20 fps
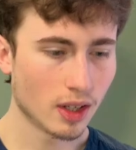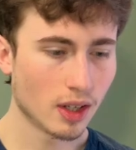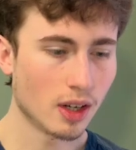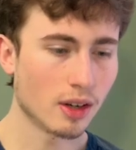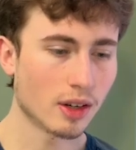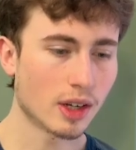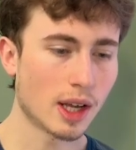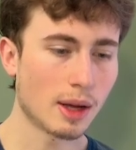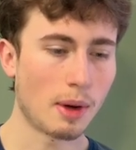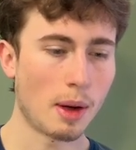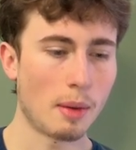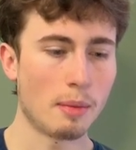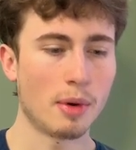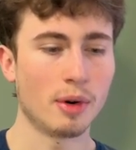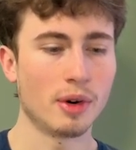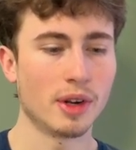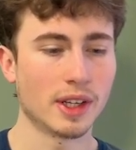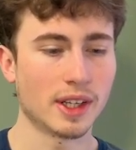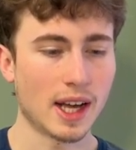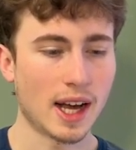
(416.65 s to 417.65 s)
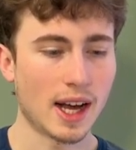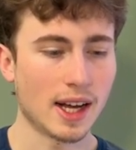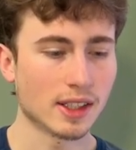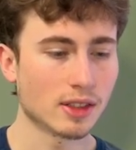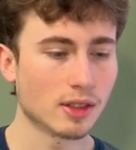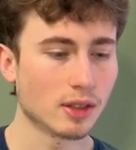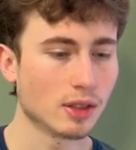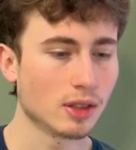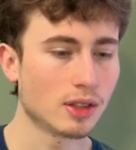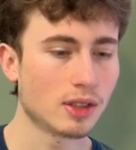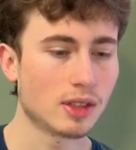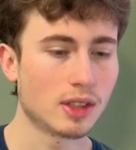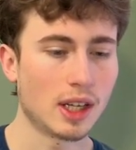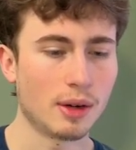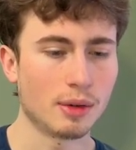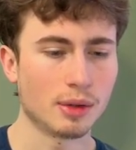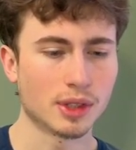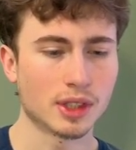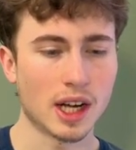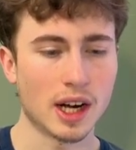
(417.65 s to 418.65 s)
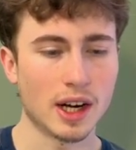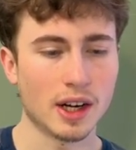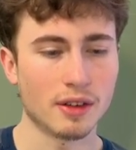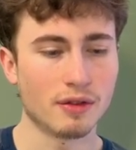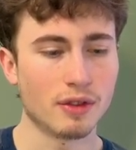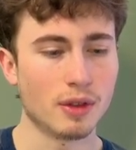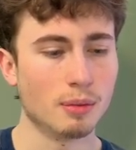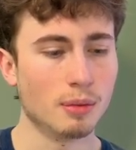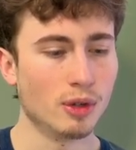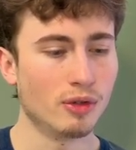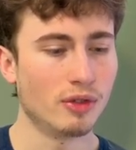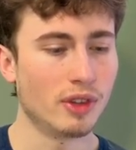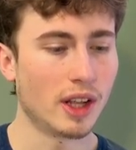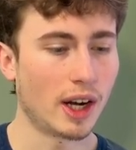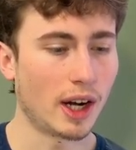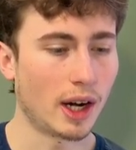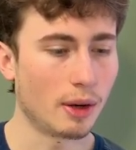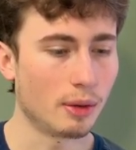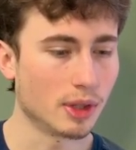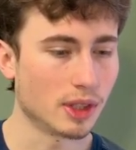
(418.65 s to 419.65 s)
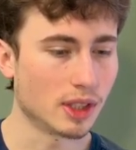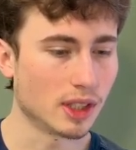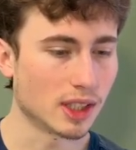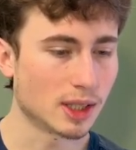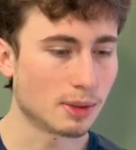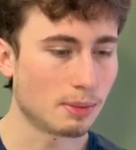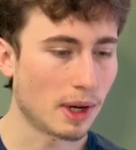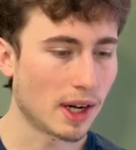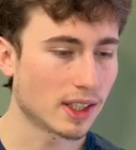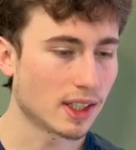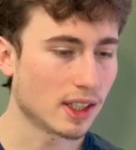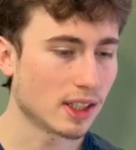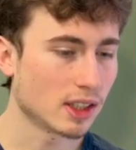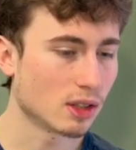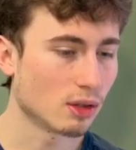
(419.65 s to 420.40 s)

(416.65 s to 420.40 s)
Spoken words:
Okay, my opponent castles. That was kind of the move that I was expecting.